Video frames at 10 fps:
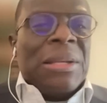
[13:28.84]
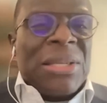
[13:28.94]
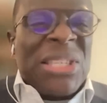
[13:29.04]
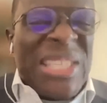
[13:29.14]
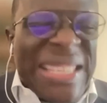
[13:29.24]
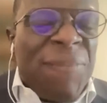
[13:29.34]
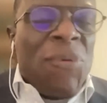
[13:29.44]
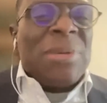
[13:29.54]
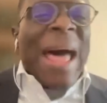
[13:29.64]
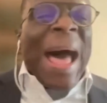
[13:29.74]

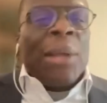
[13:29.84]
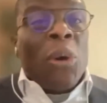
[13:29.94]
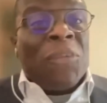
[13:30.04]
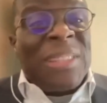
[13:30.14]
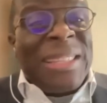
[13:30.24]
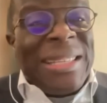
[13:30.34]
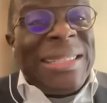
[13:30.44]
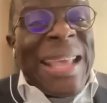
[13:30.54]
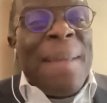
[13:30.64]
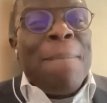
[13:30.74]
7 out of the
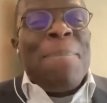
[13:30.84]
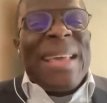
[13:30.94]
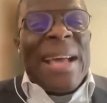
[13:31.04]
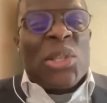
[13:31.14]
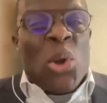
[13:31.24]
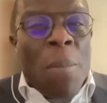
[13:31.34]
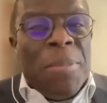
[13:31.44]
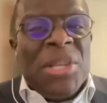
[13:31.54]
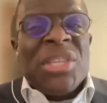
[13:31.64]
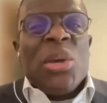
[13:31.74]
10 biggest
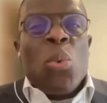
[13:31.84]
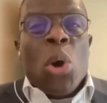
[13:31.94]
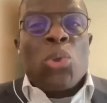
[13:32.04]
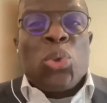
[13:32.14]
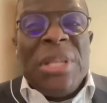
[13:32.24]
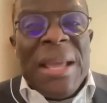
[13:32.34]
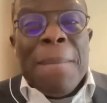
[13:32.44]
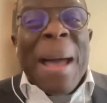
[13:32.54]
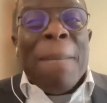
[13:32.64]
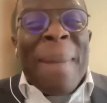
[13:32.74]
companies in the world today
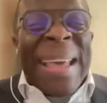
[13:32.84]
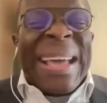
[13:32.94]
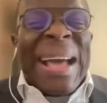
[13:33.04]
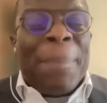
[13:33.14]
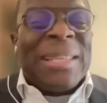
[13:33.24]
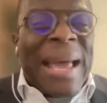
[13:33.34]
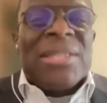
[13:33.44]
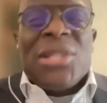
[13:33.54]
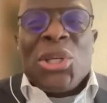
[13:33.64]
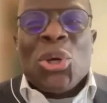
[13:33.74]
by market
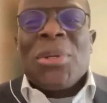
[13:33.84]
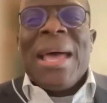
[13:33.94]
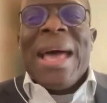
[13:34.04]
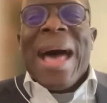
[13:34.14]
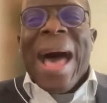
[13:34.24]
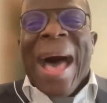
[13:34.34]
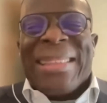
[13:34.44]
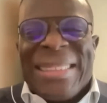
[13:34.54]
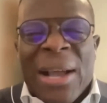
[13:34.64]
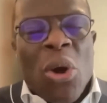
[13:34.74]
capitalization are
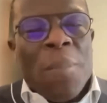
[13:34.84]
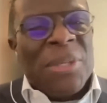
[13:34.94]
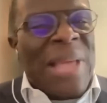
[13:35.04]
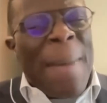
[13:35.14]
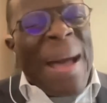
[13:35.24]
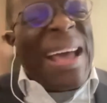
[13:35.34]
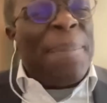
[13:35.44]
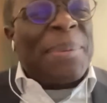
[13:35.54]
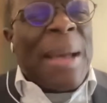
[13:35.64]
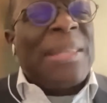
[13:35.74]
tech companies. Our
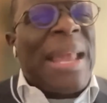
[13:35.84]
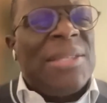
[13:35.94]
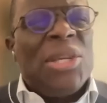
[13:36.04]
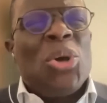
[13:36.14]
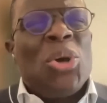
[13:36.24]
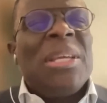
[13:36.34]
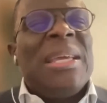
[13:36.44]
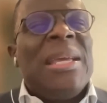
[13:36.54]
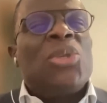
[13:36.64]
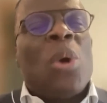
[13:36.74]
market capitalization
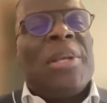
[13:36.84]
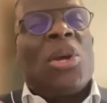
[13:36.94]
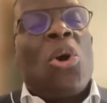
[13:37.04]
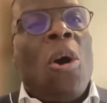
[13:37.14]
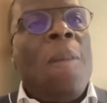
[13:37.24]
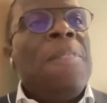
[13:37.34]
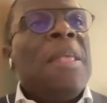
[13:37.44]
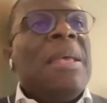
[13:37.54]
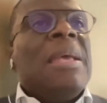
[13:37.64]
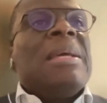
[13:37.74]
is what they call
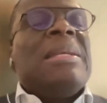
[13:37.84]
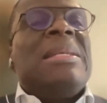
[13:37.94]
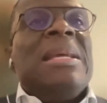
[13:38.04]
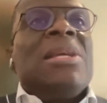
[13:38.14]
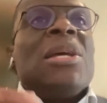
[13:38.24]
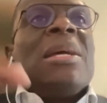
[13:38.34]
the